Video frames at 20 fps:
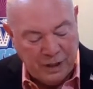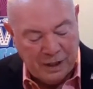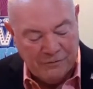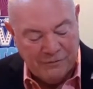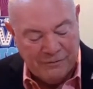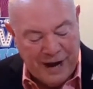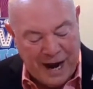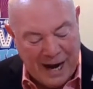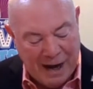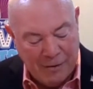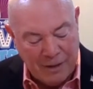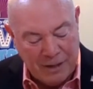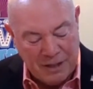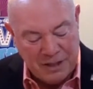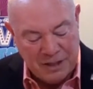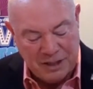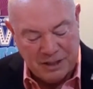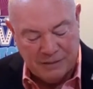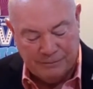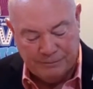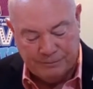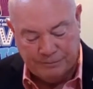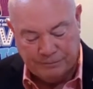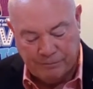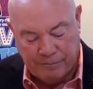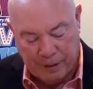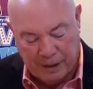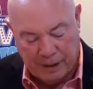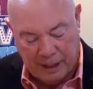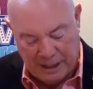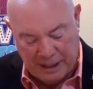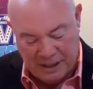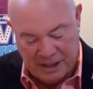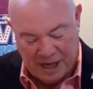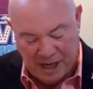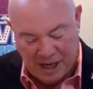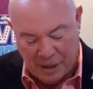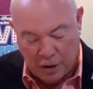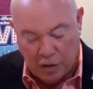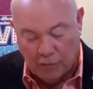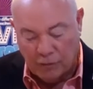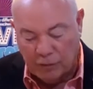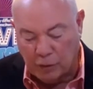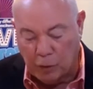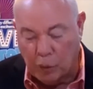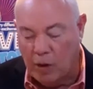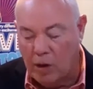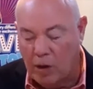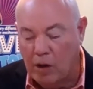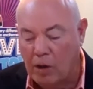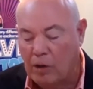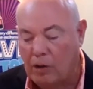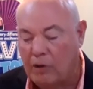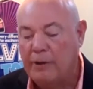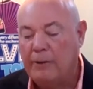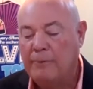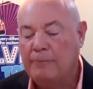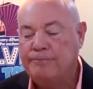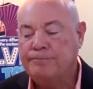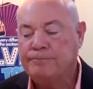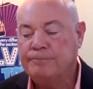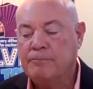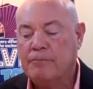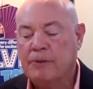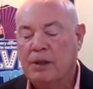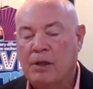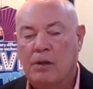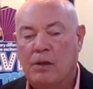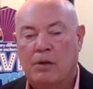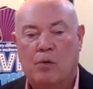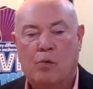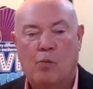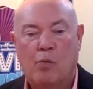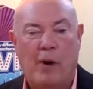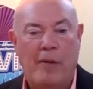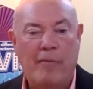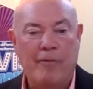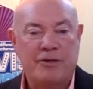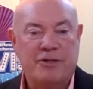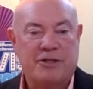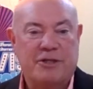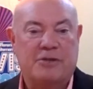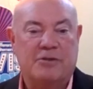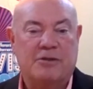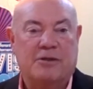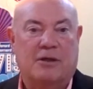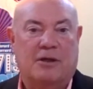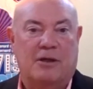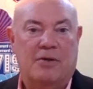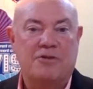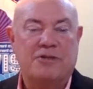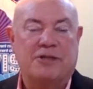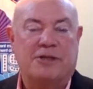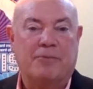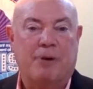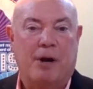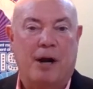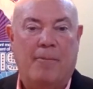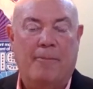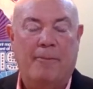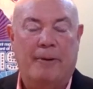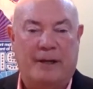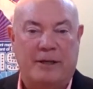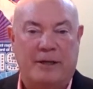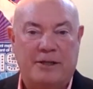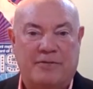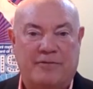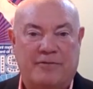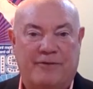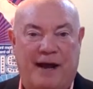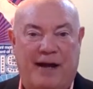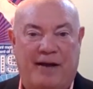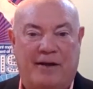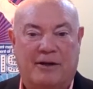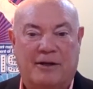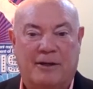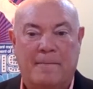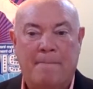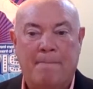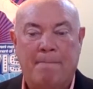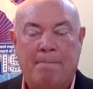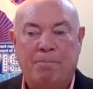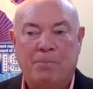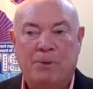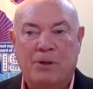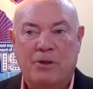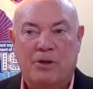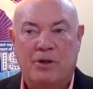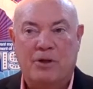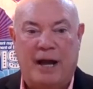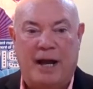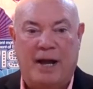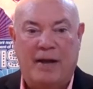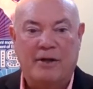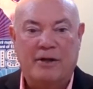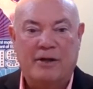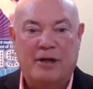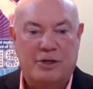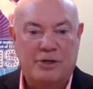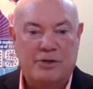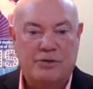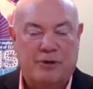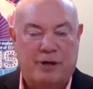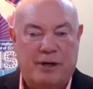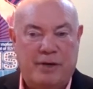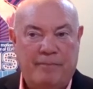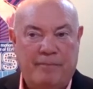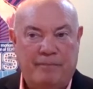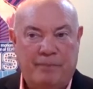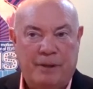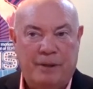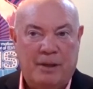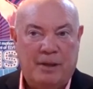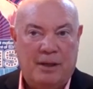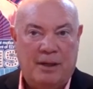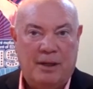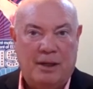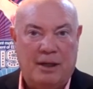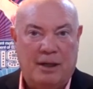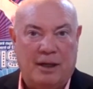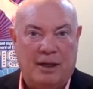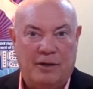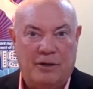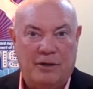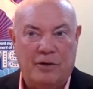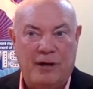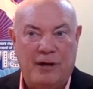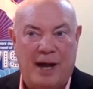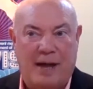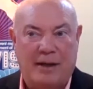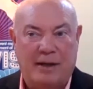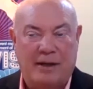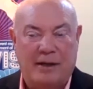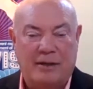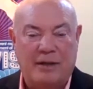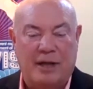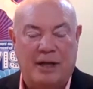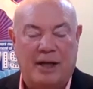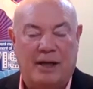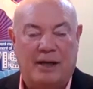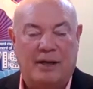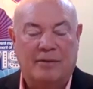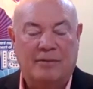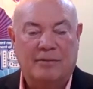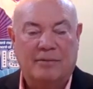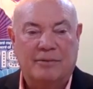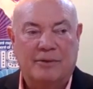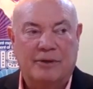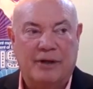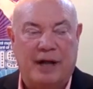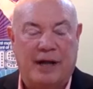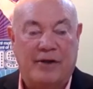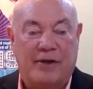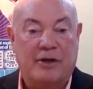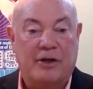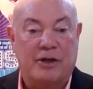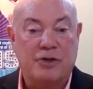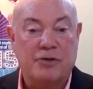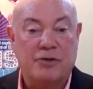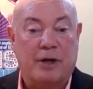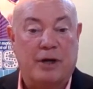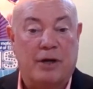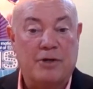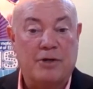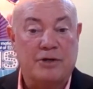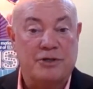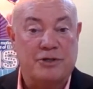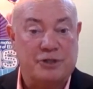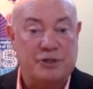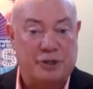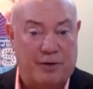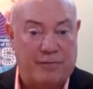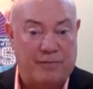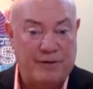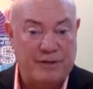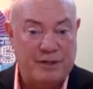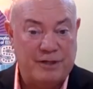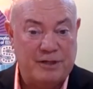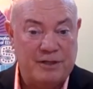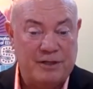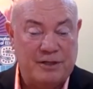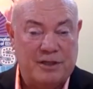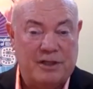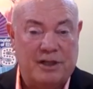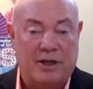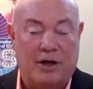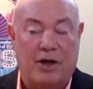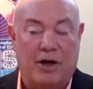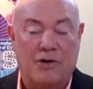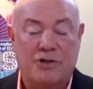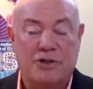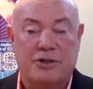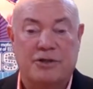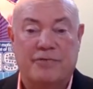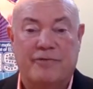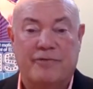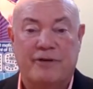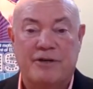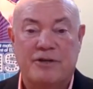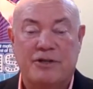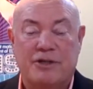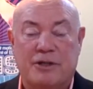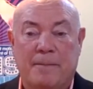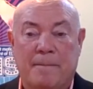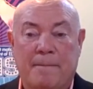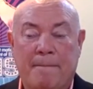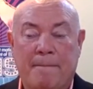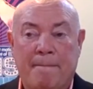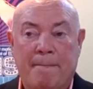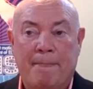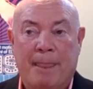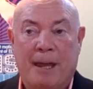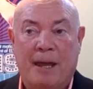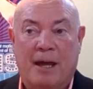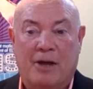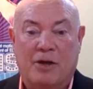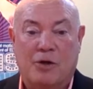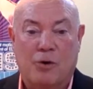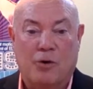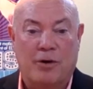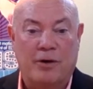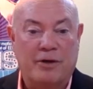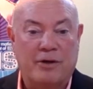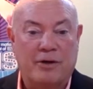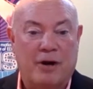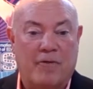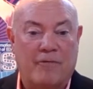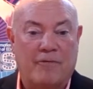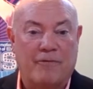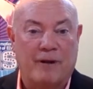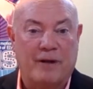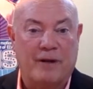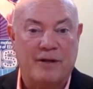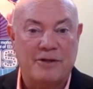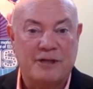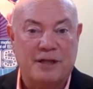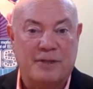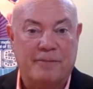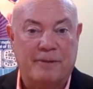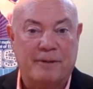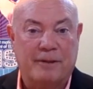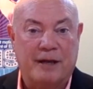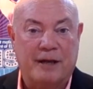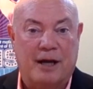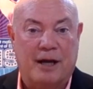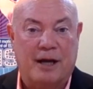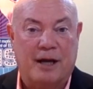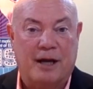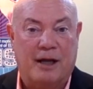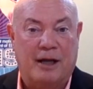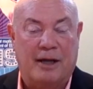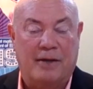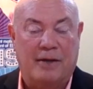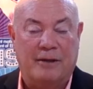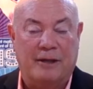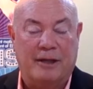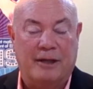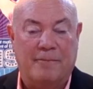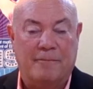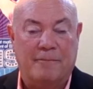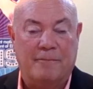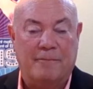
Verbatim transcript: virus had taken over the world, we were still closing properties. In fact, United Country, uh, United uh, United Country Auction Services, the auction division, according to our friends up in in, uh,